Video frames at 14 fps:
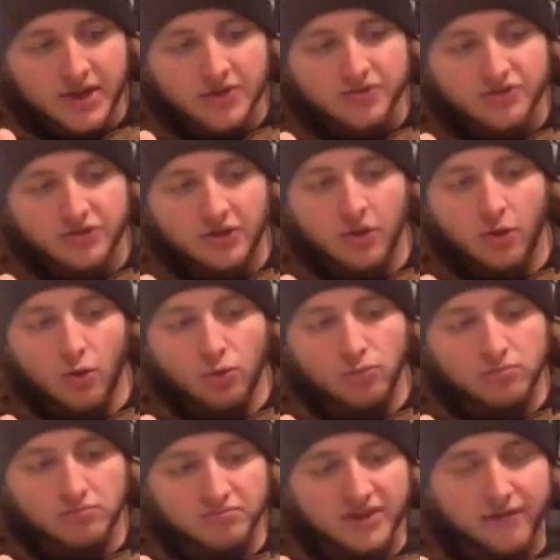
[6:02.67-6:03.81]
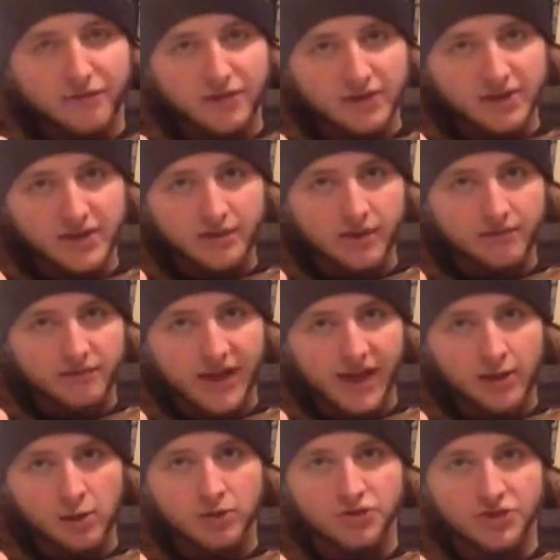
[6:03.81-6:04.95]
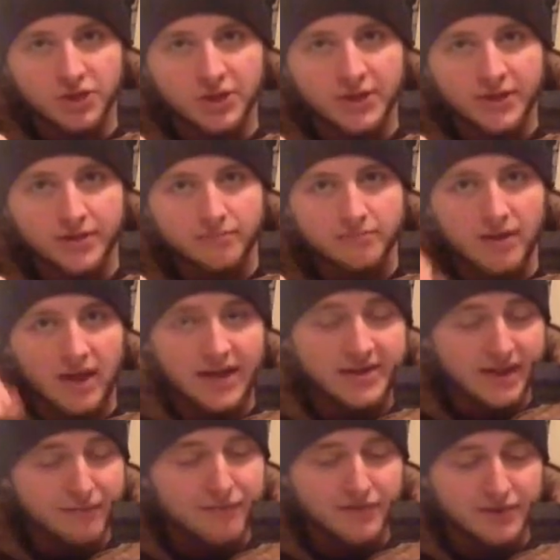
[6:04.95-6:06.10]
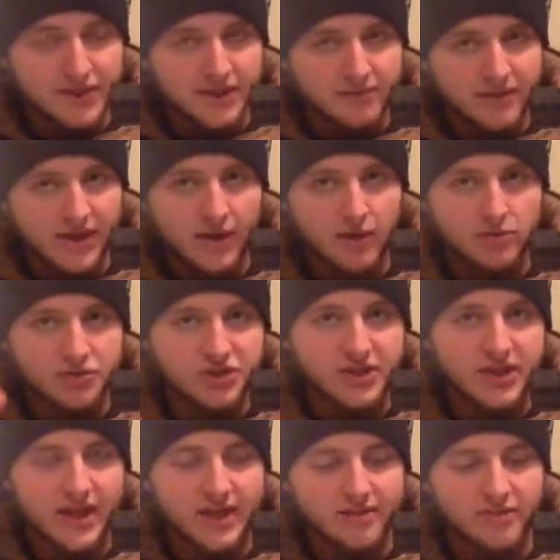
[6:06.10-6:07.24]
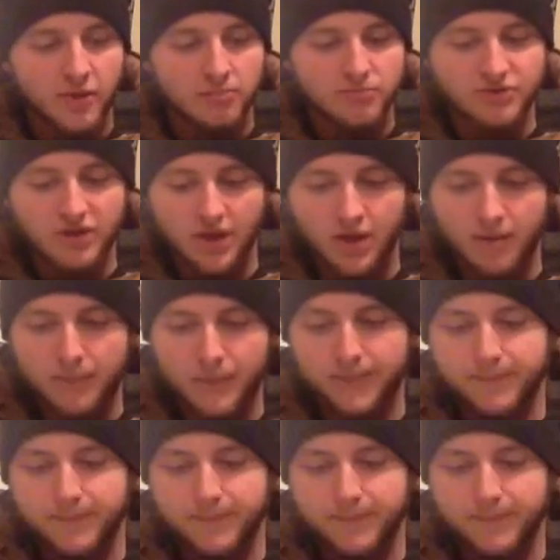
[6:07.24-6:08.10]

So definitely give KRG, I definitely give KRG a thumbs up.